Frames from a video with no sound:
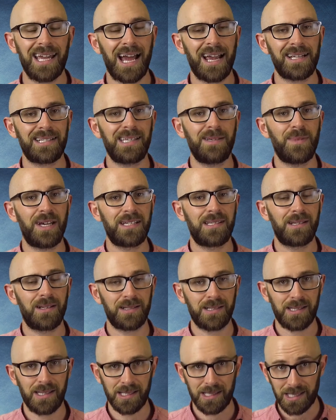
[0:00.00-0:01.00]
Agassiz makes it
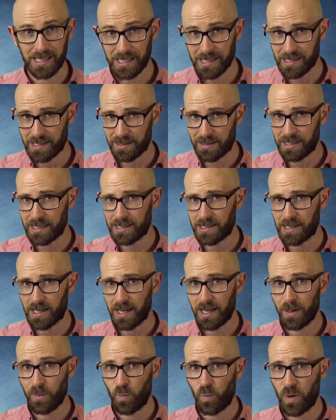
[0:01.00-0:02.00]
onto this list, this
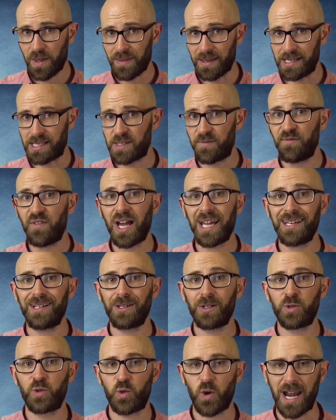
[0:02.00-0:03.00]
time with its
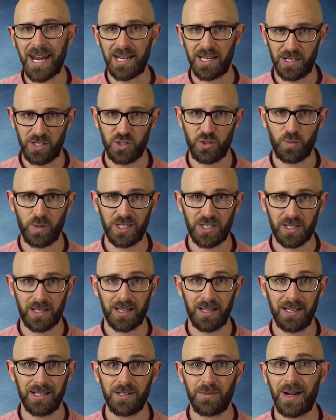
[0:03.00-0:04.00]
final drainage, which
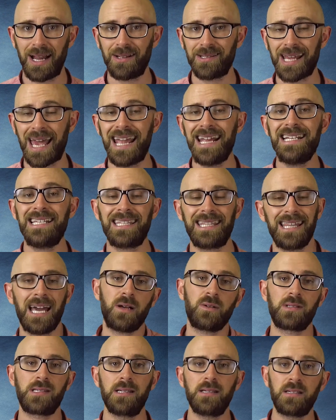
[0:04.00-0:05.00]
occurred around eight
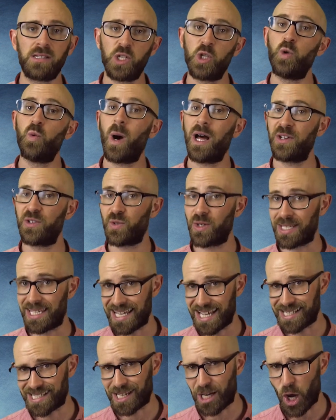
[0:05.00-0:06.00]
thousand two hundred
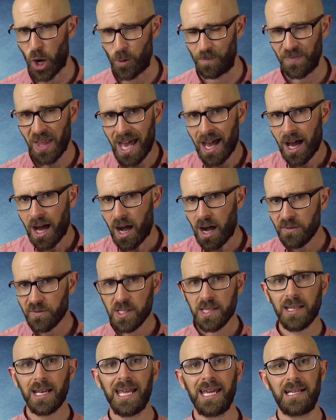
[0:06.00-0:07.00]
years ago.
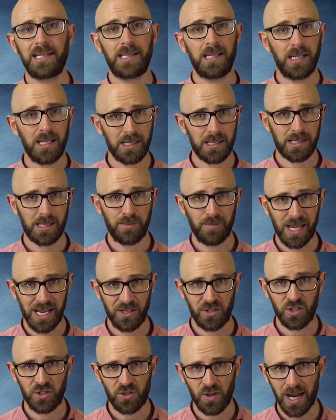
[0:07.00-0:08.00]
After the lake's last
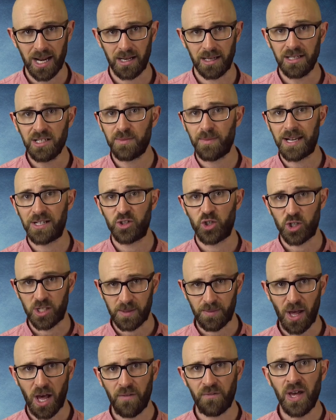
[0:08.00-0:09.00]
major drainage mentioned
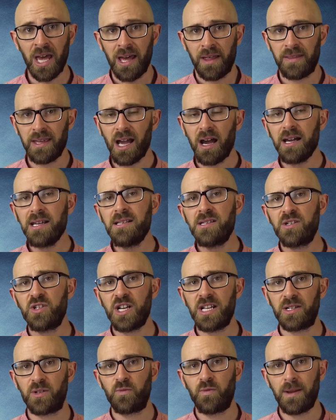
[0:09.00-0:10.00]
above, the ice
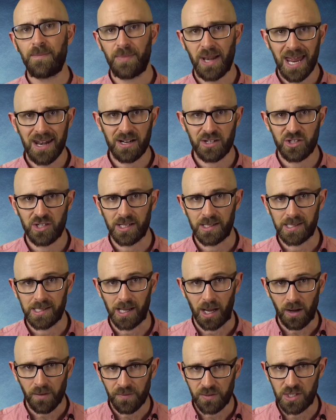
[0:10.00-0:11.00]
sheet replenished
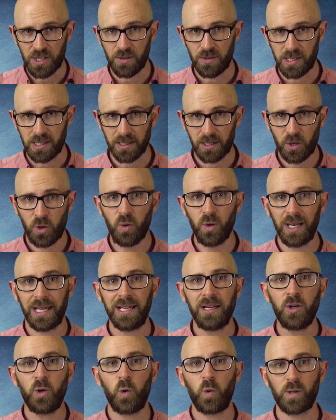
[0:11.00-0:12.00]
itself due to the
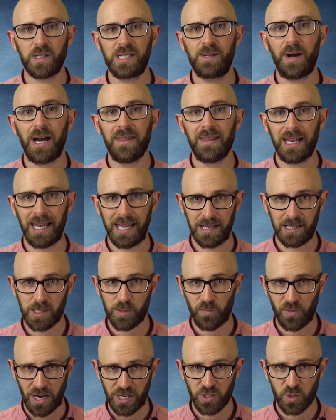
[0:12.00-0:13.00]
cooling caused by the lake's
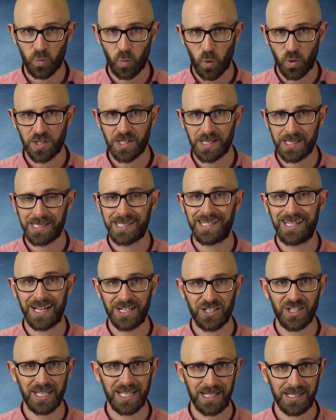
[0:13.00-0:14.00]
fresh waters
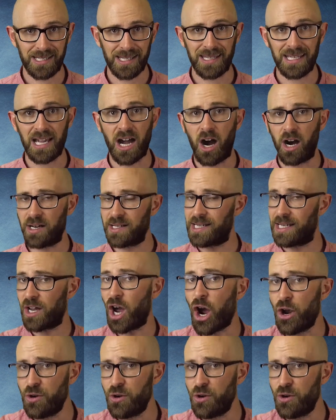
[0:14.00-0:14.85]
gushing into the Arctic